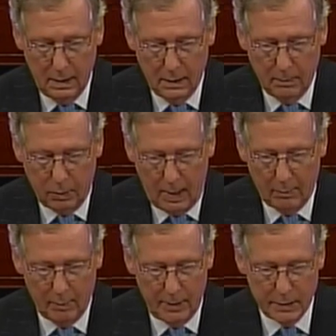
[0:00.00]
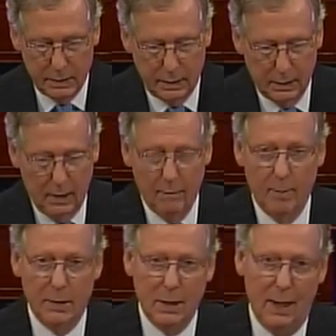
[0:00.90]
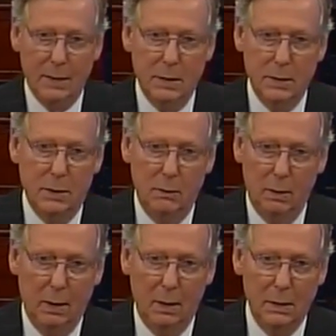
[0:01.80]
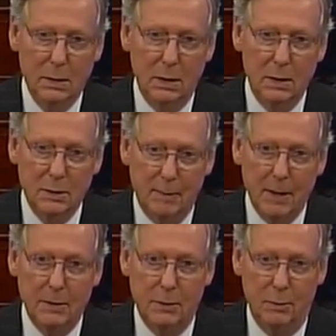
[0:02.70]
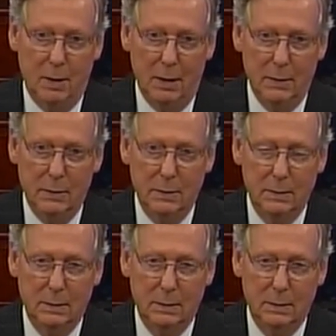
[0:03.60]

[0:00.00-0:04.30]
The problem isn't that government taxes too little, it's that it spends too much. The